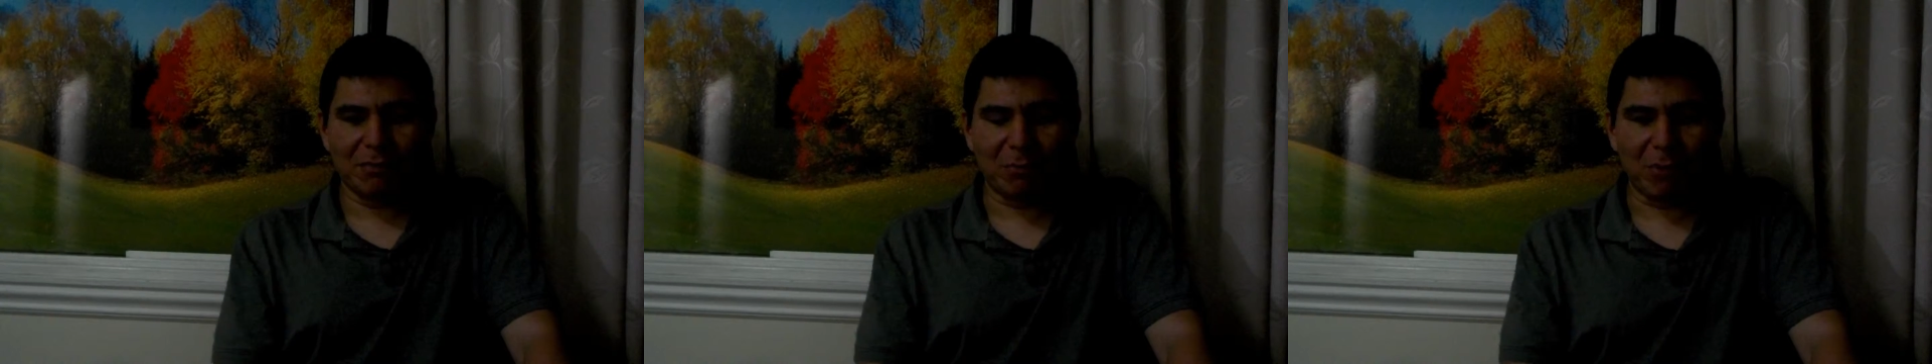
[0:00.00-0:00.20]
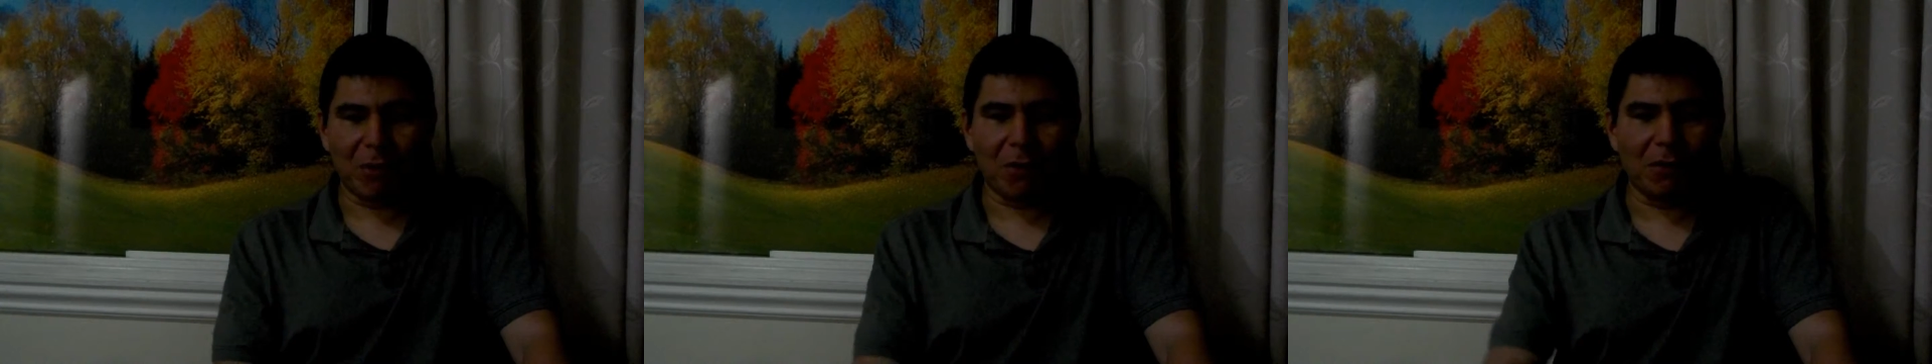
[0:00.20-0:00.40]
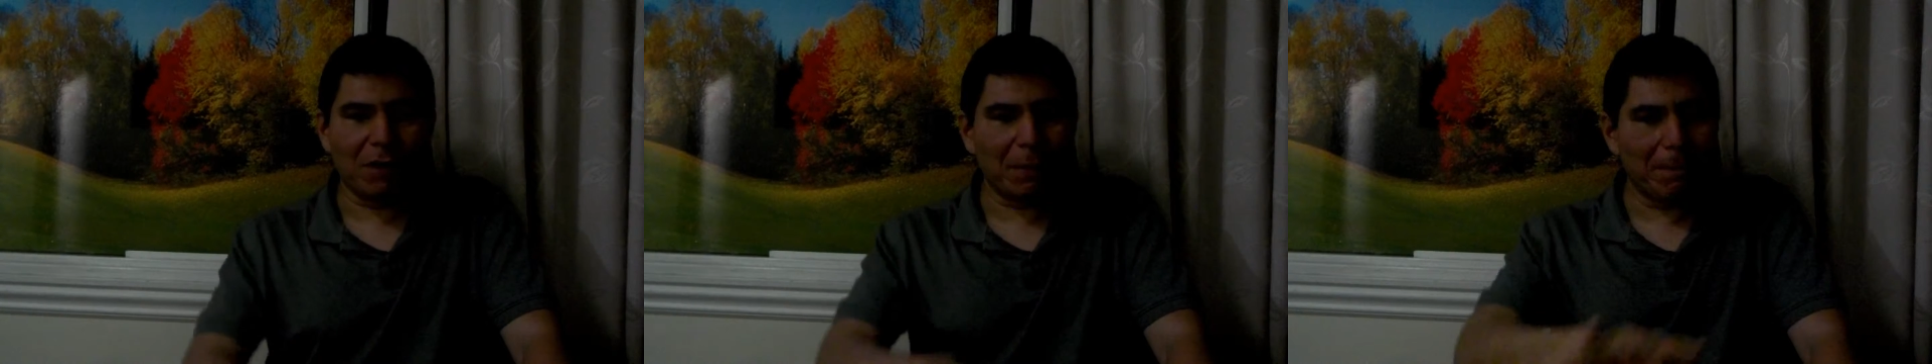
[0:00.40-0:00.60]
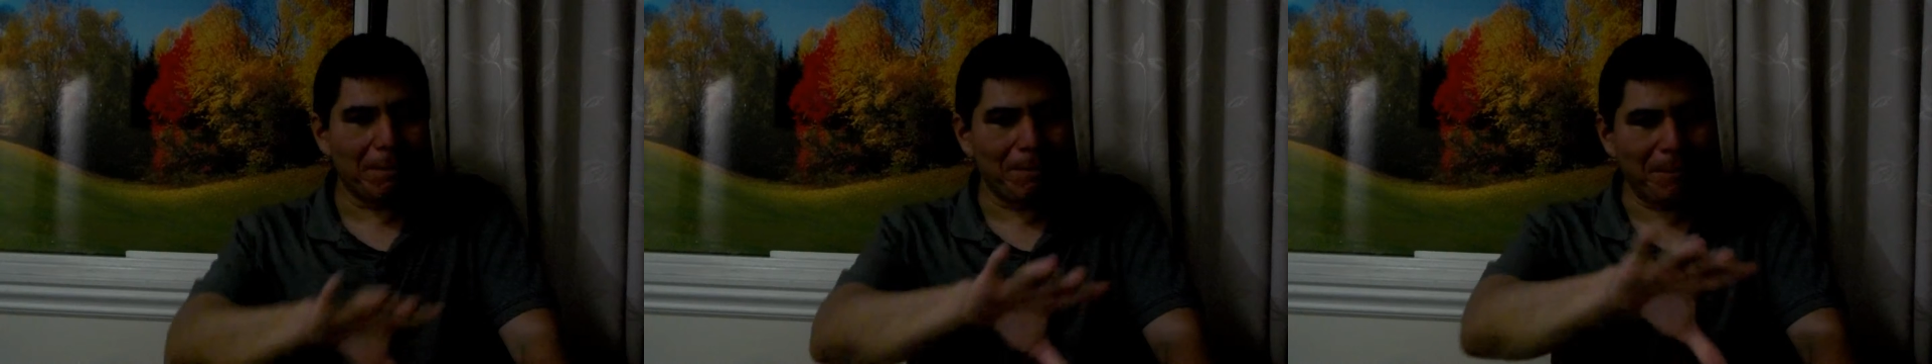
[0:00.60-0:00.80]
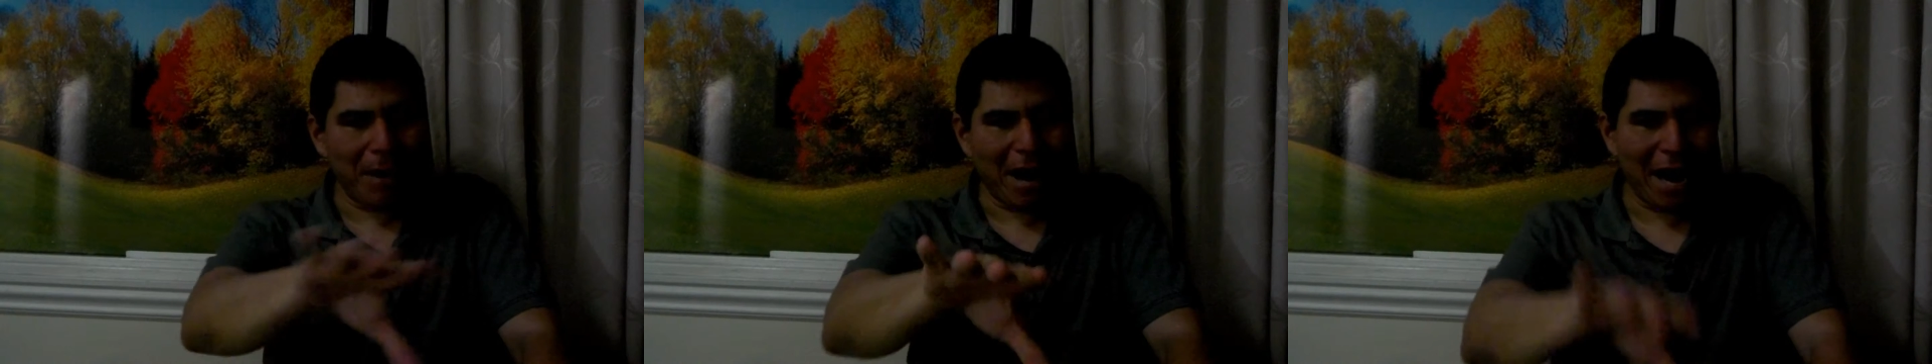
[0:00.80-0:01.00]
Probably
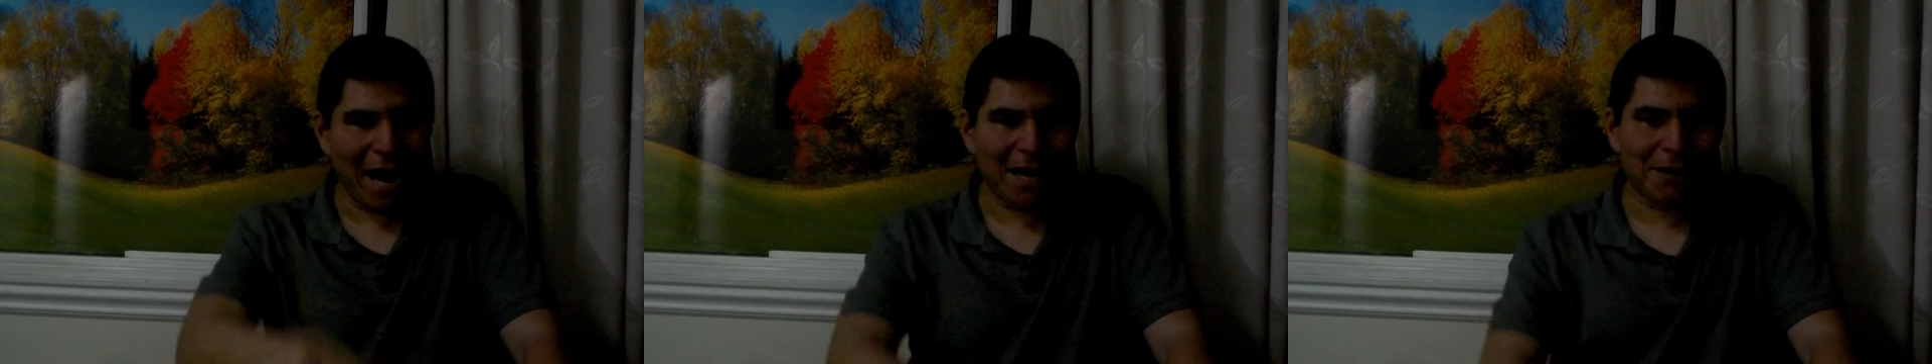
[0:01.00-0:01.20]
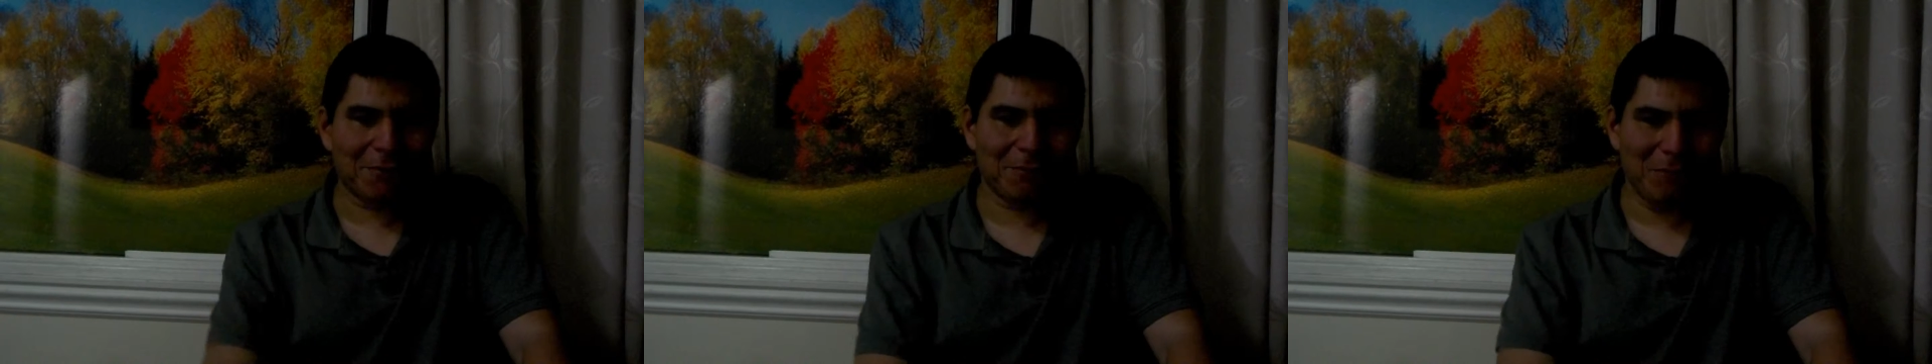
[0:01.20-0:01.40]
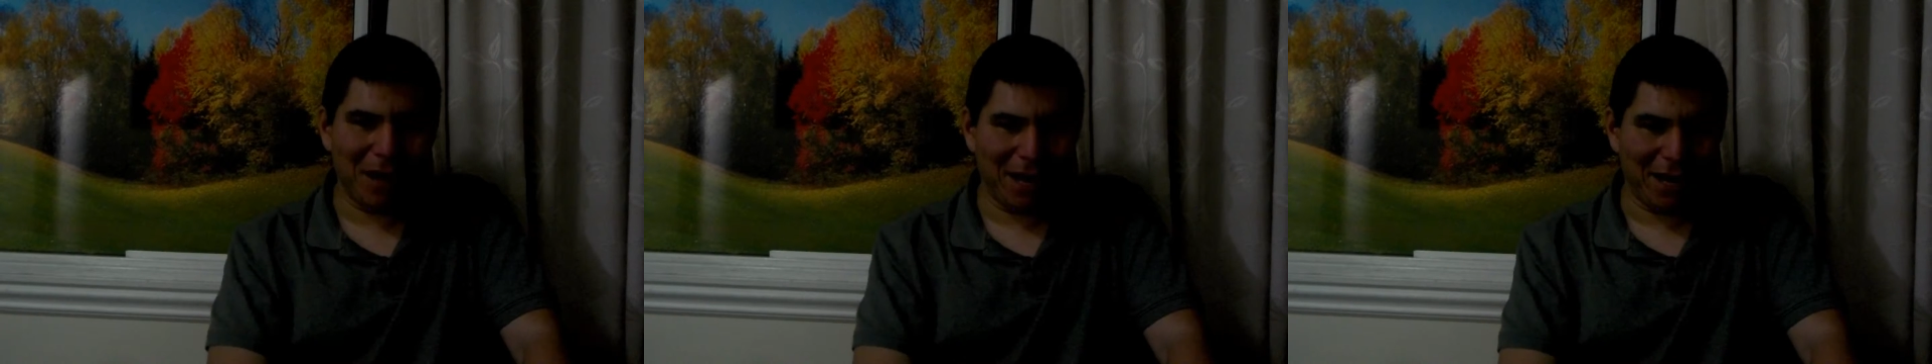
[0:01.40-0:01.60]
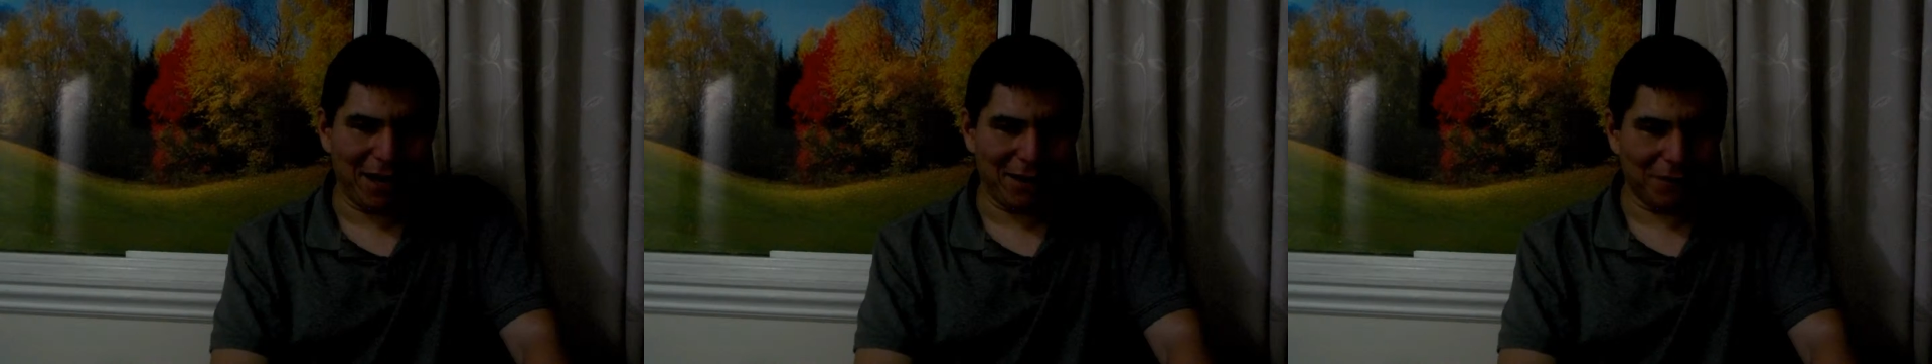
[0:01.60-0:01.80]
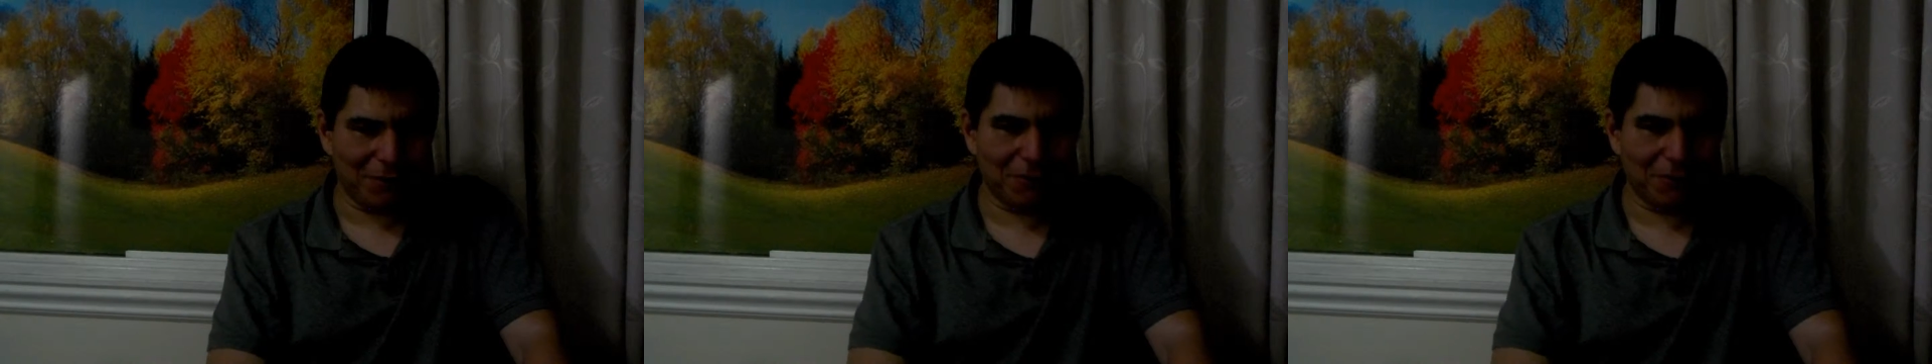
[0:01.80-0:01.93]
Pacman